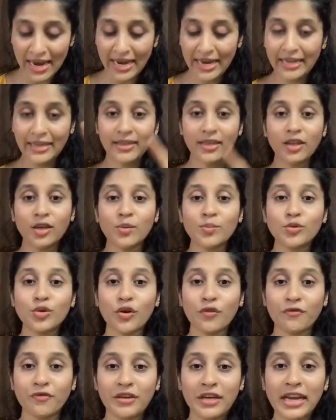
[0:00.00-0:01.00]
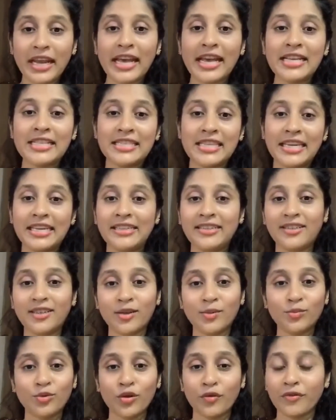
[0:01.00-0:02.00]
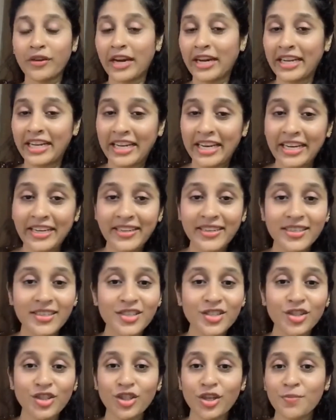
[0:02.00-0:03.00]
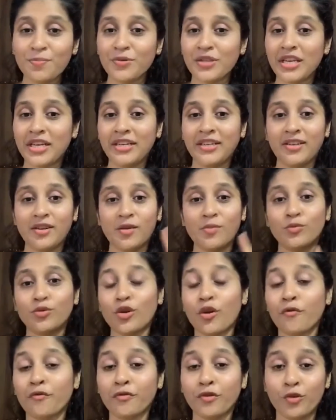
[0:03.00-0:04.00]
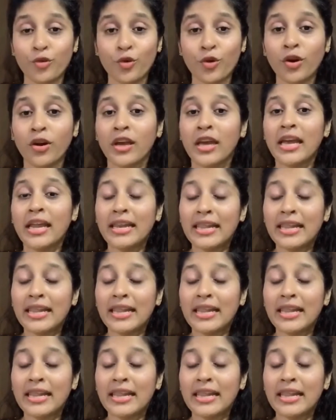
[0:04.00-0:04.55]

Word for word: in terms of grades, in terms of getting internships, in terms of, you know,